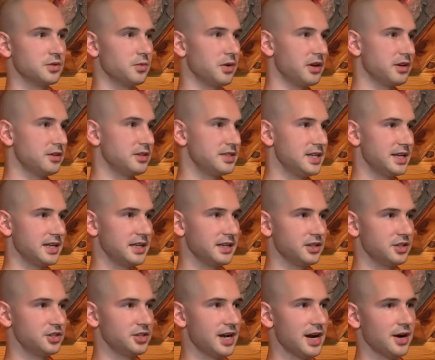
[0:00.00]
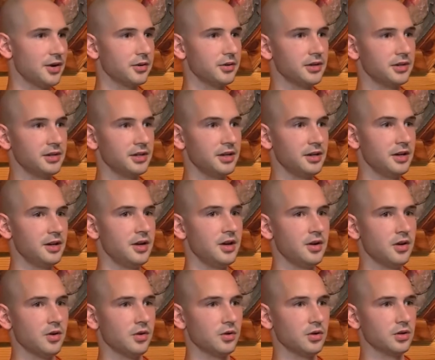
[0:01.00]
or while you're taking a shower,
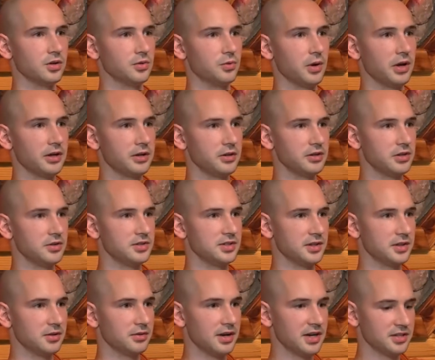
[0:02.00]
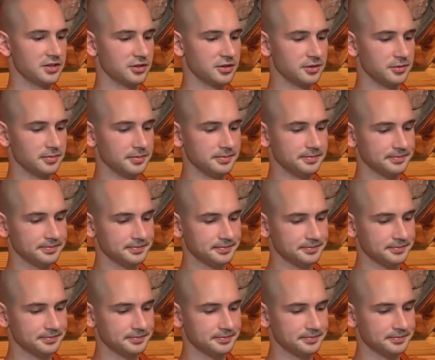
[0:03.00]
or while you're using the restroom.